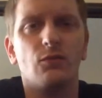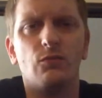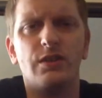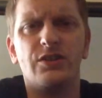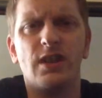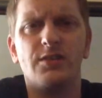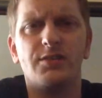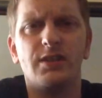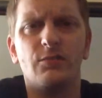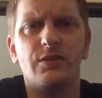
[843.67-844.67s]
we shall
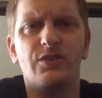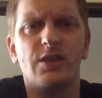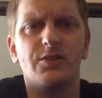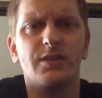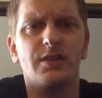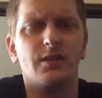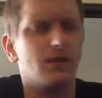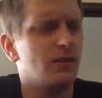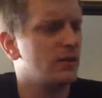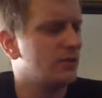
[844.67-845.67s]
see. We shall see.
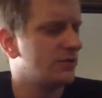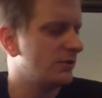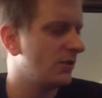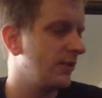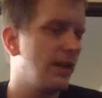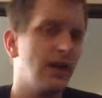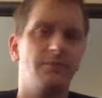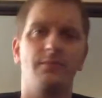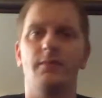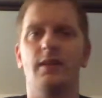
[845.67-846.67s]
So yeah,
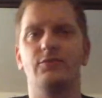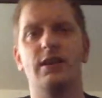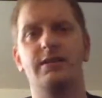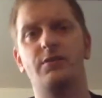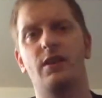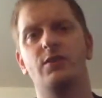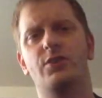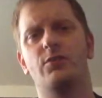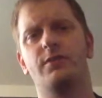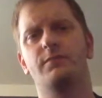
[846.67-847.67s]
I tried telling you
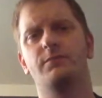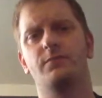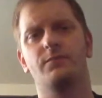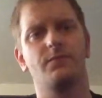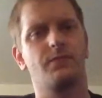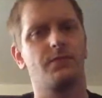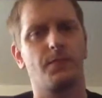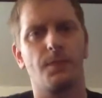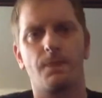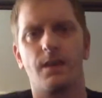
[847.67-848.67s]
Arizona.
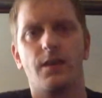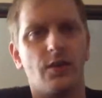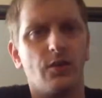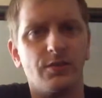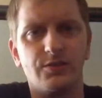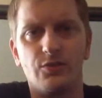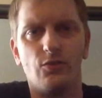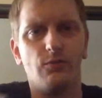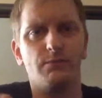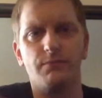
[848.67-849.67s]
You know, this
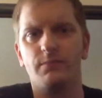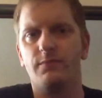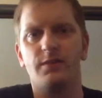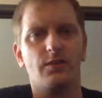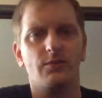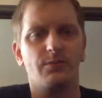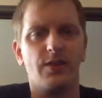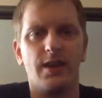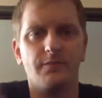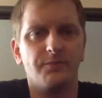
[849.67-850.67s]
whole
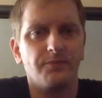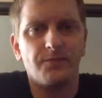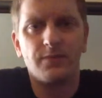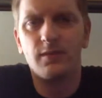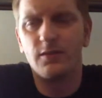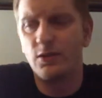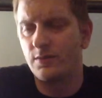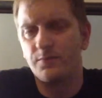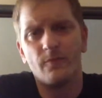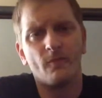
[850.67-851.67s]
thing. Look,
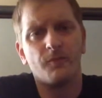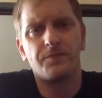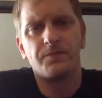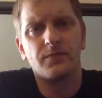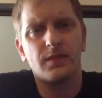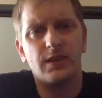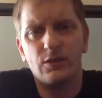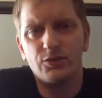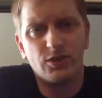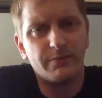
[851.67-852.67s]

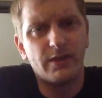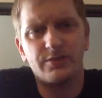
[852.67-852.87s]
Eagles are a better